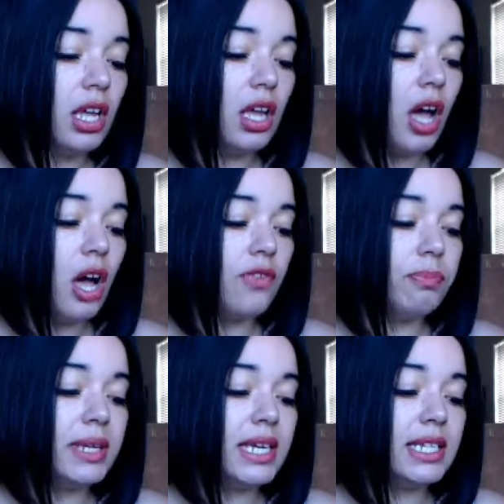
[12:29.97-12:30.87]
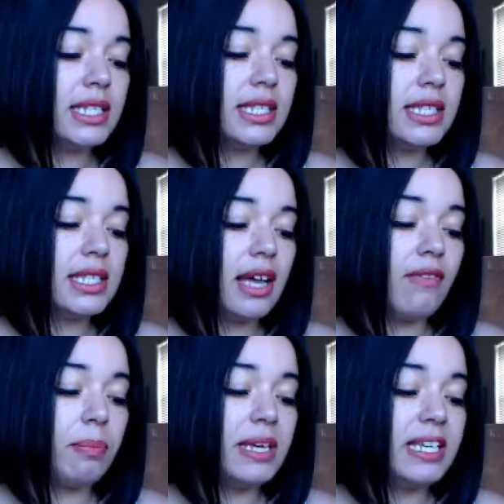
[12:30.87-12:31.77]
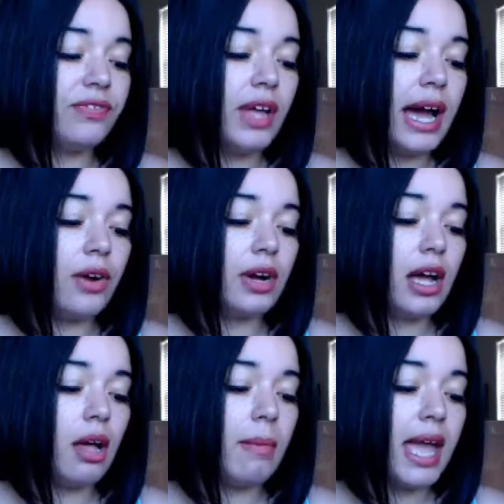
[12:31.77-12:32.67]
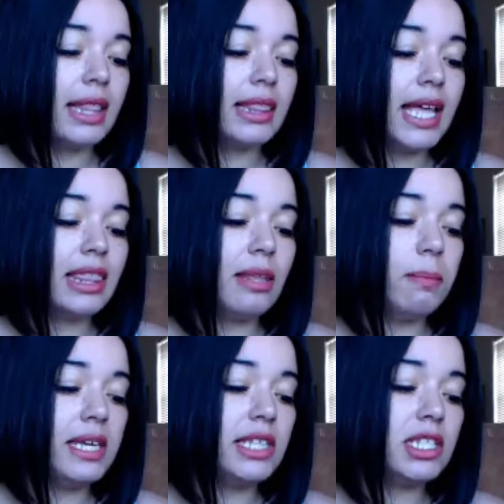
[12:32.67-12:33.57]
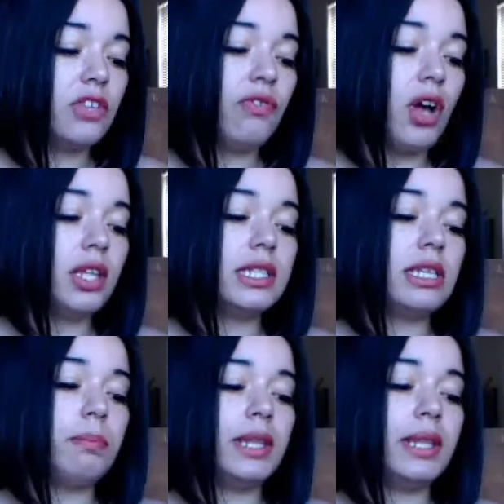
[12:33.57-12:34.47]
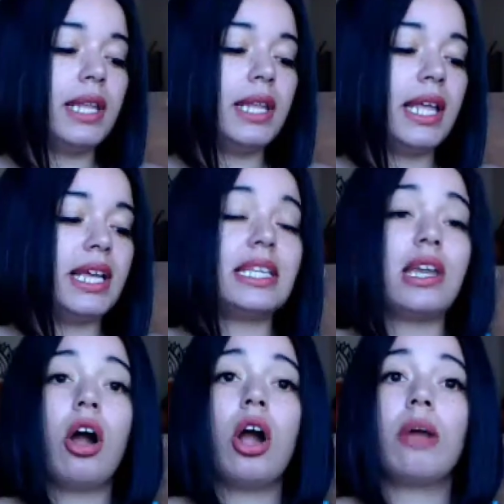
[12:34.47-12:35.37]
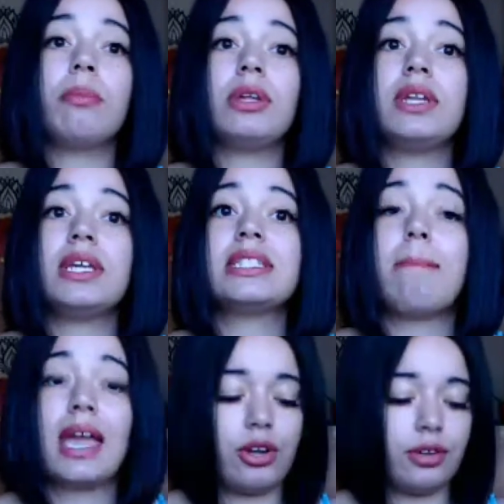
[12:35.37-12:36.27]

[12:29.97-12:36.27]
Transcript: of peace, of a peaceful outcome, and let the pieces fall into place in a harmonious manner.